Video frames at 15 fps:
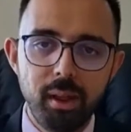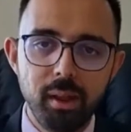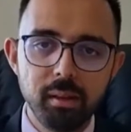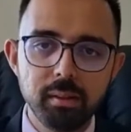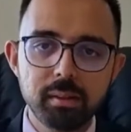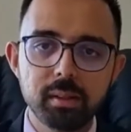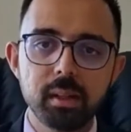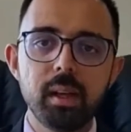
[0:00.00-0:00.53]

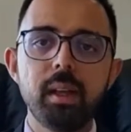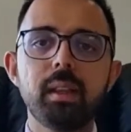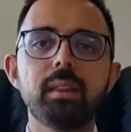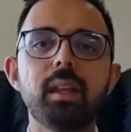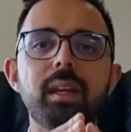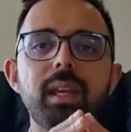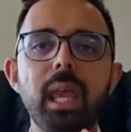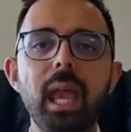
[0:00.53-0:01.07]
fails,
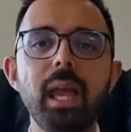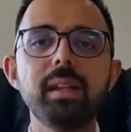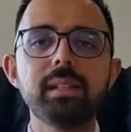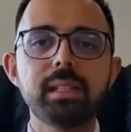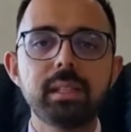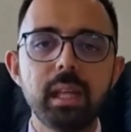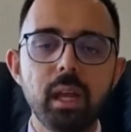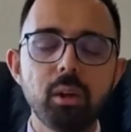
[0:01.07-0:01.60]
the
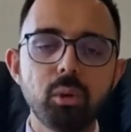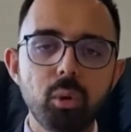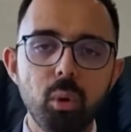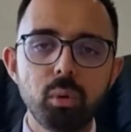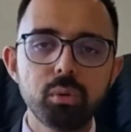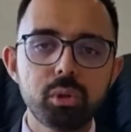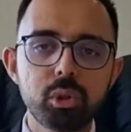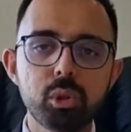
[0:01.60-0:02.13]
case then
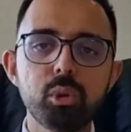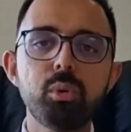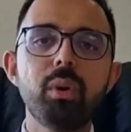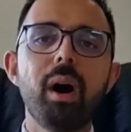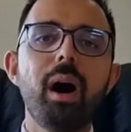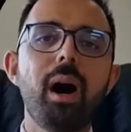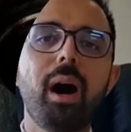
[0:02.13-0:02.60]
goes to